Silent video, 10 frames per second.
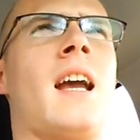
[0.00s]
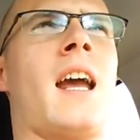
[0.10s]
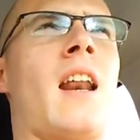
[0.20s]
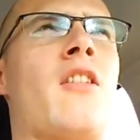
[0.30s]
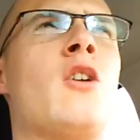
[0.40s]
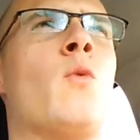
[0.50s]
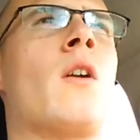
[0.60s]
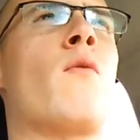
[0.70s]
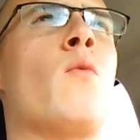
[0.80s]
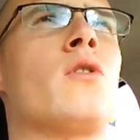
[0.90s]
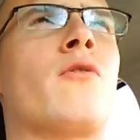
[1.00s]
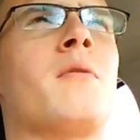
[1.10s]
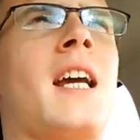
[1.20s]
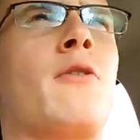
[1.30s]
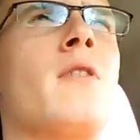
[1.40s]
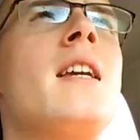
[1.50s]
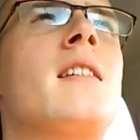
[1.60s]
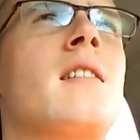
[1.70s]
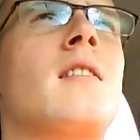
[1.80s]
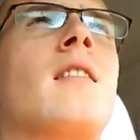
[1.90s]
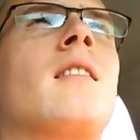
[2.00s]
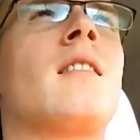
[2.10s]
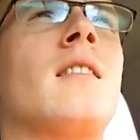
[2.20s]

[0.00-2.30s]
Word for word: and I think one of them was from Tyrese,